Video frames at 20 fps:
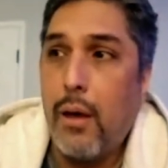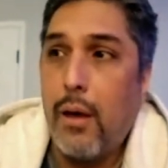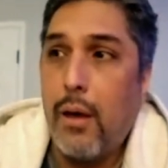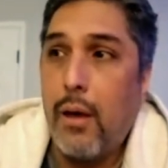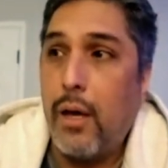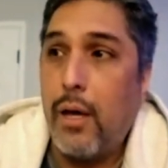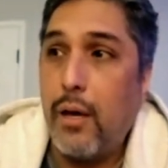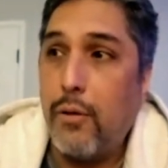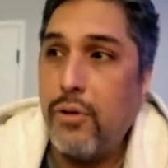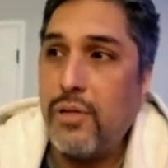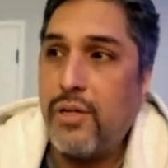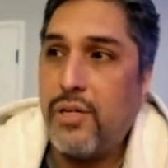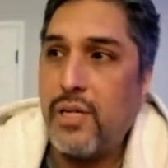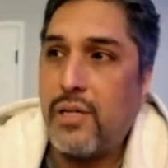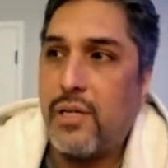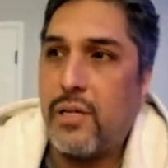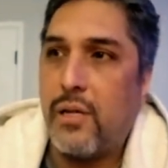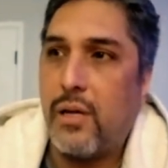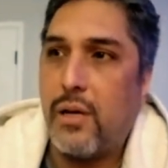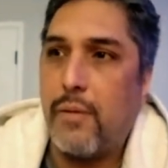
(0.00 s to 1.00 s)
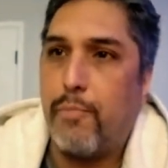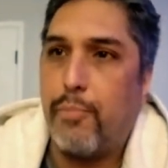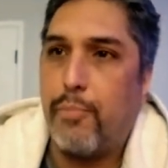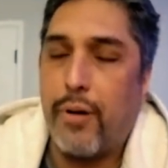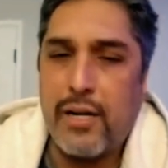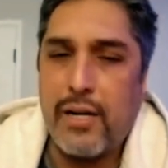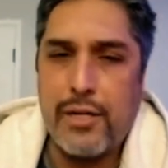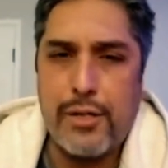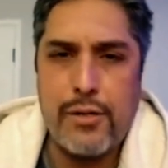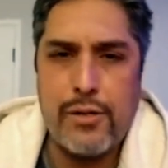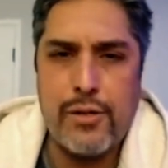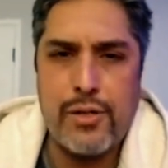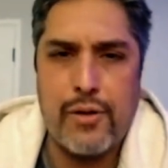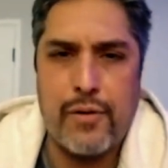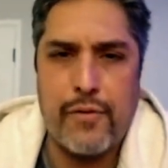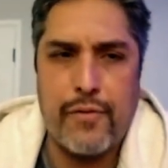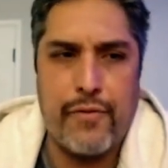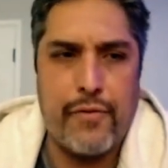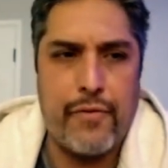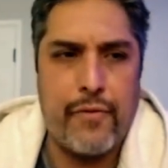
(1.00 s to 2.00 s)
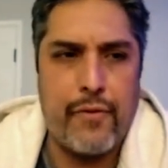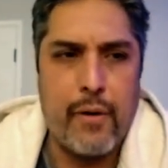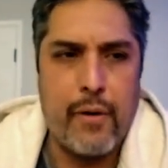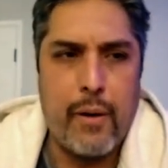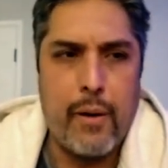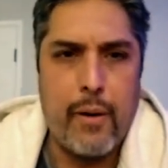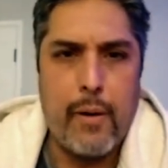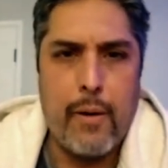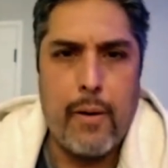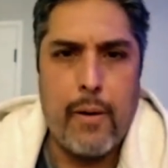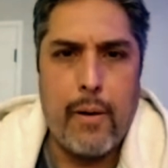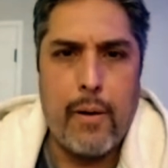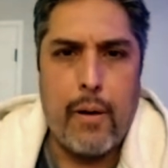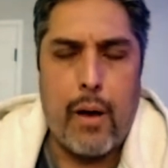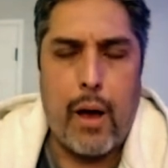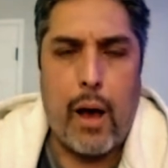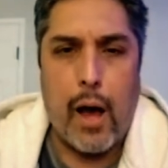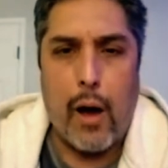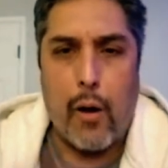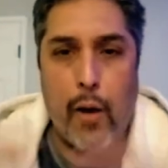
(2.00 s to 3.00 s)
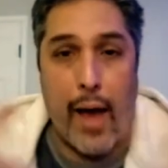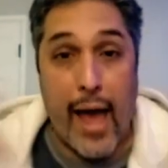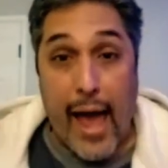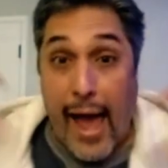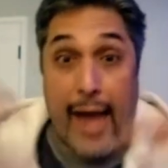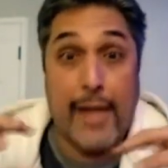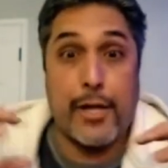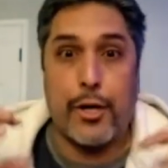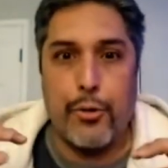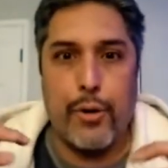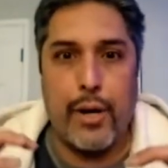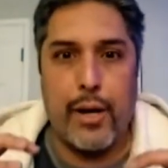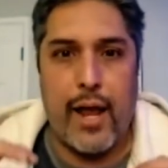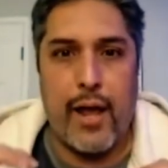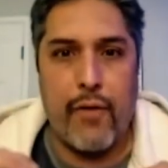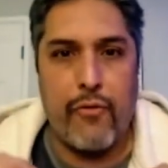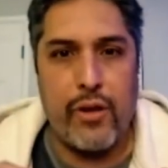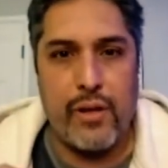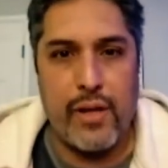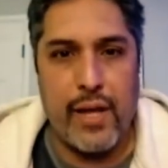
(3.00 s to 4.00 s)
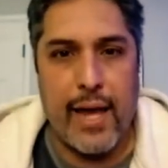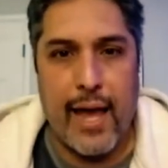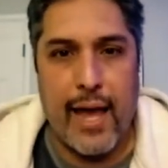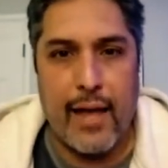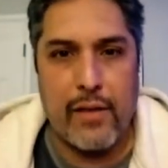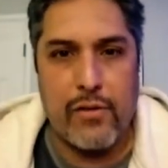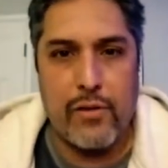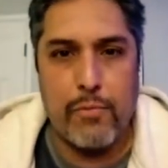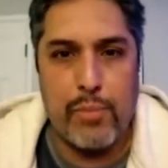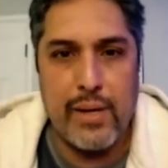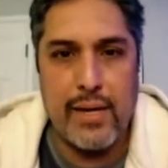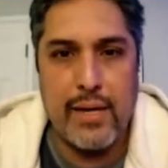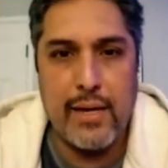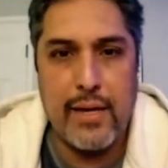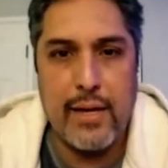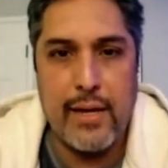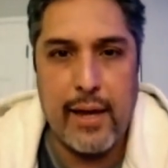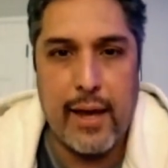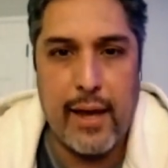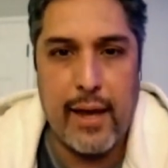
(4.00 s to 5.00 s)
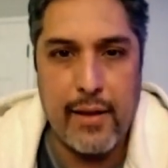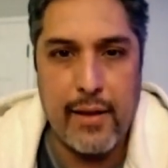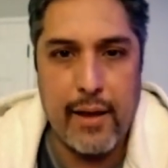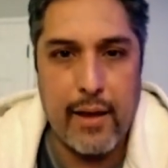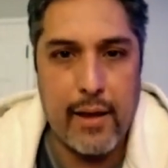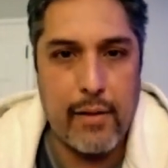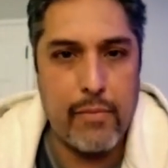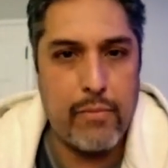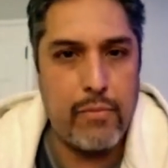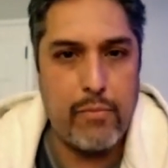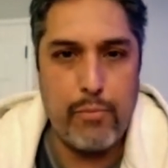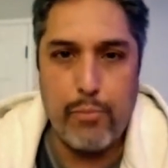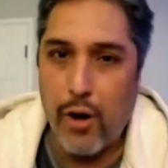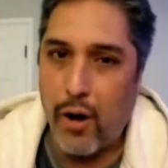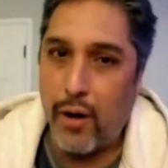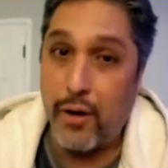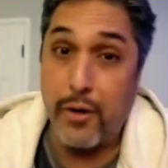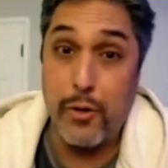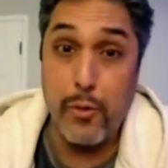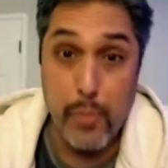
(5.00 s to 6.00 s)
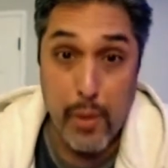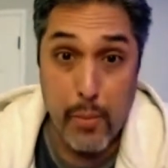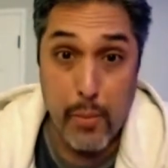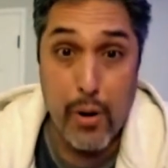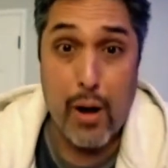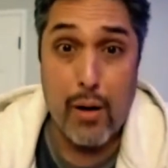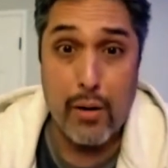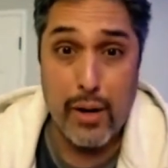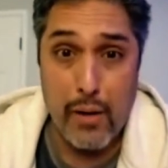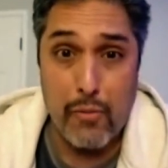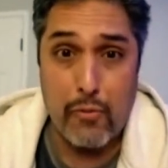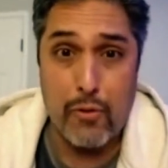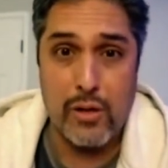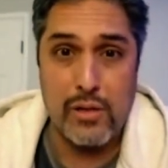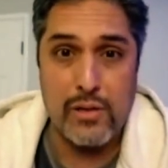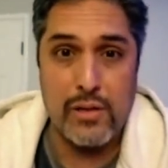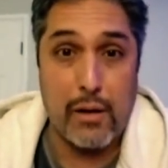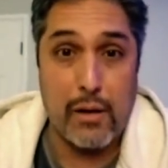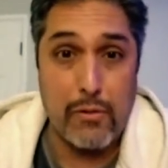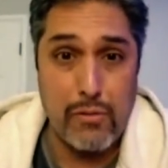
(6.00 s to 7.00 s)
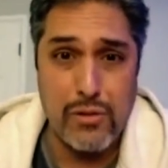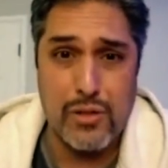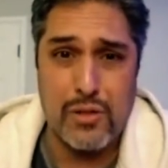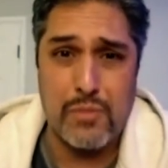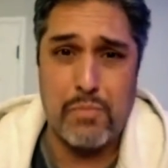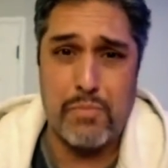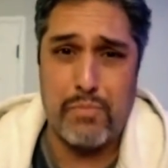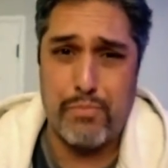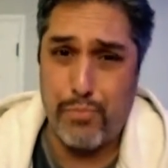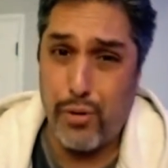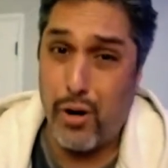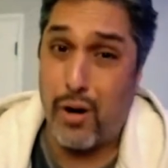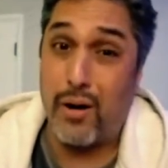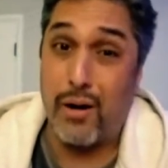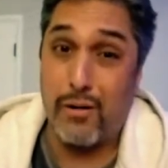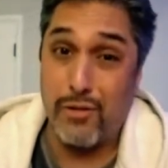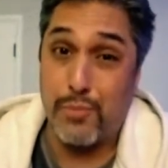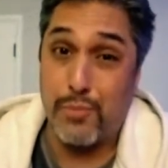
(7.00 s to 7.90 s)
it was just the pressures of how accurate everything had to be. And then, bro, you remember how that was? That was